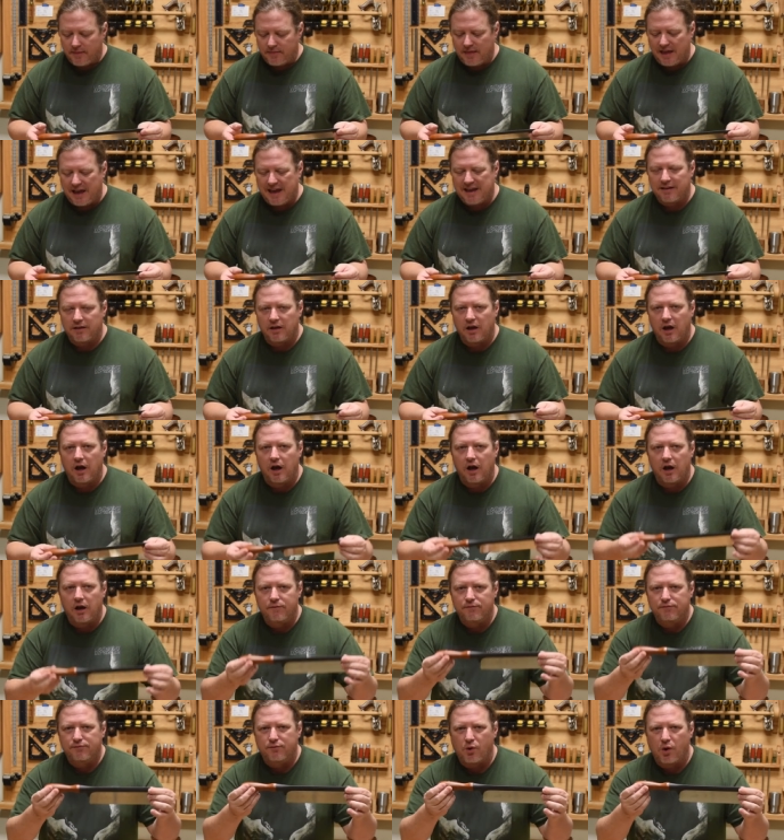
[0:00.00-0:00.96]
that
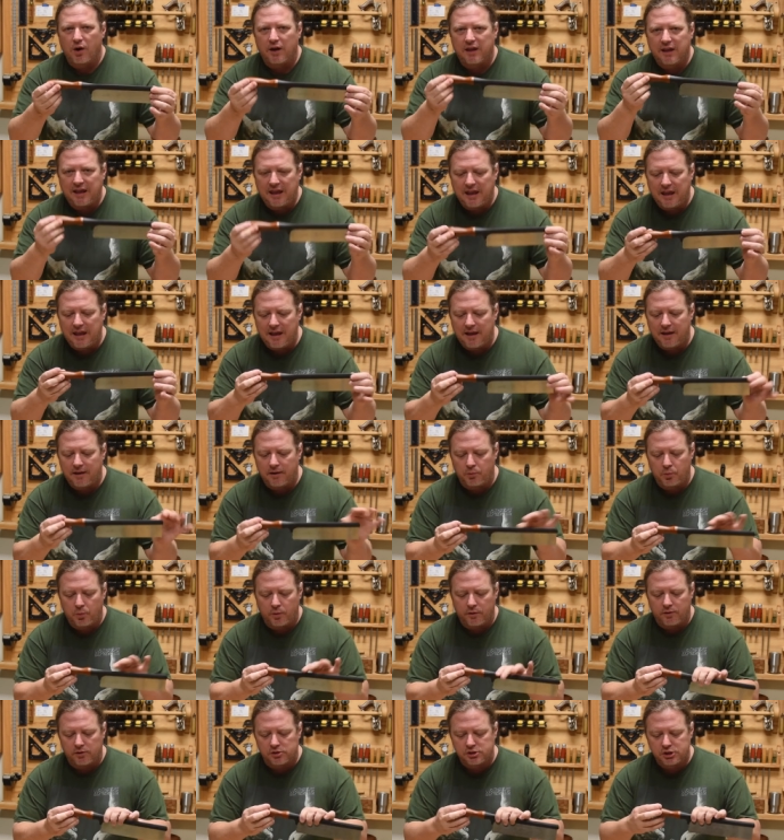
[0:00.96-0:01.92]
for a
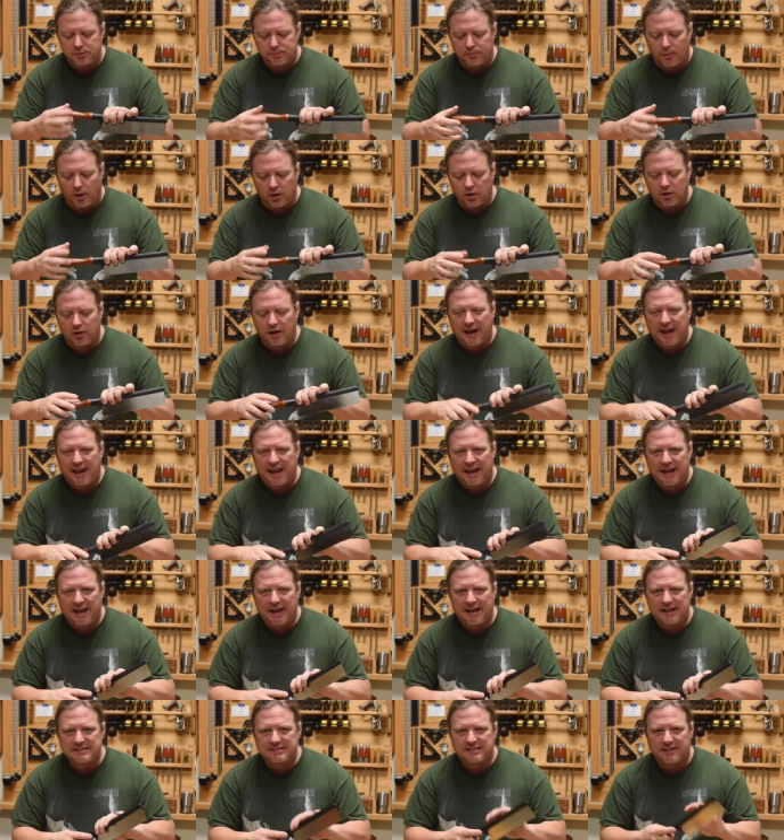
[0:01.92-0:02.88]
kid with their smaller
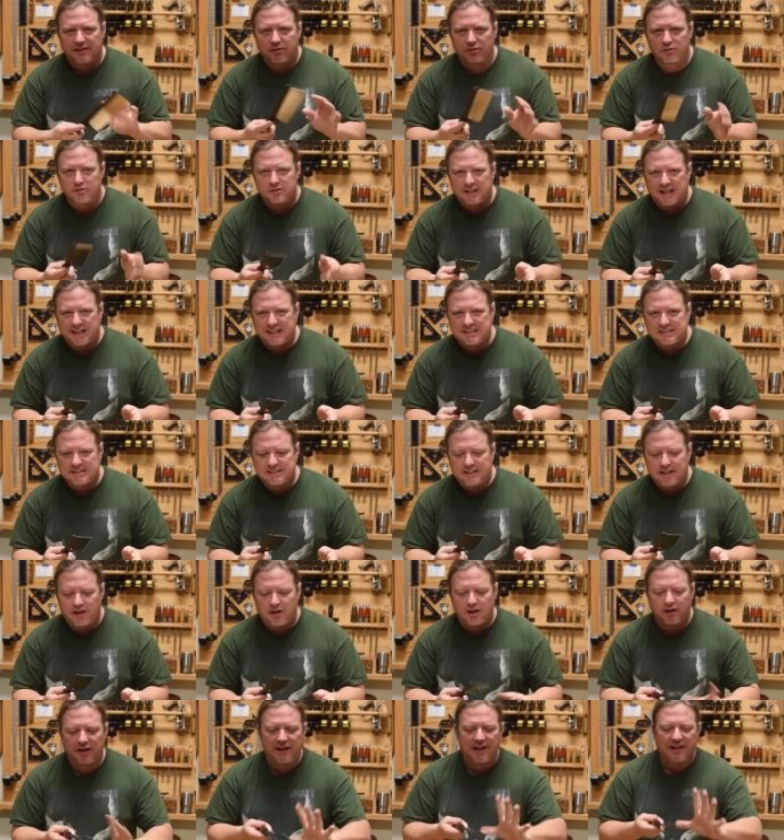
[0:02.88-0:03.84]
hands and their
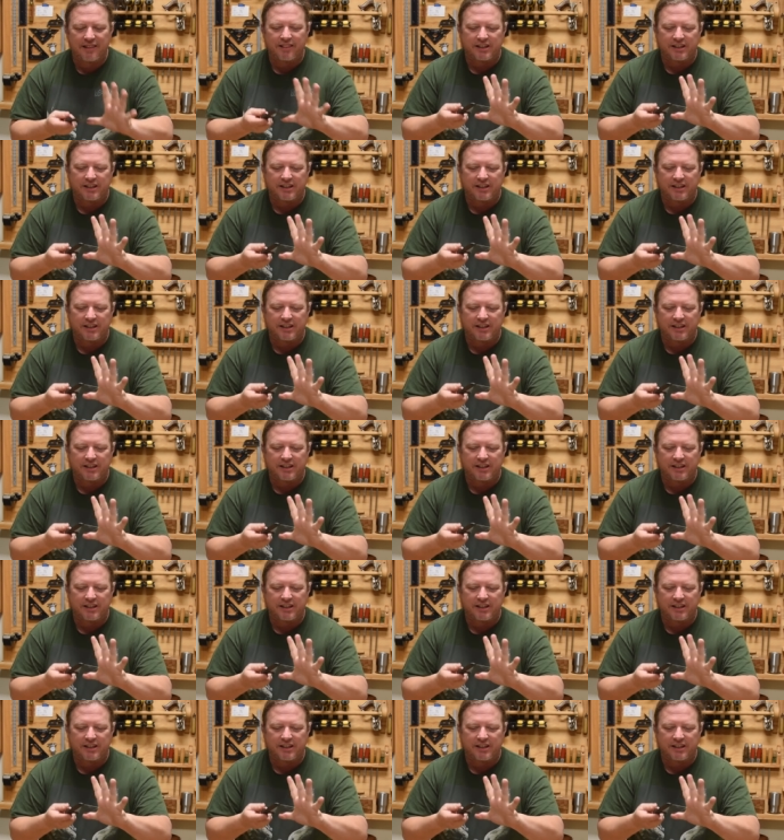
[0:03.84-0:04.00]
dexterity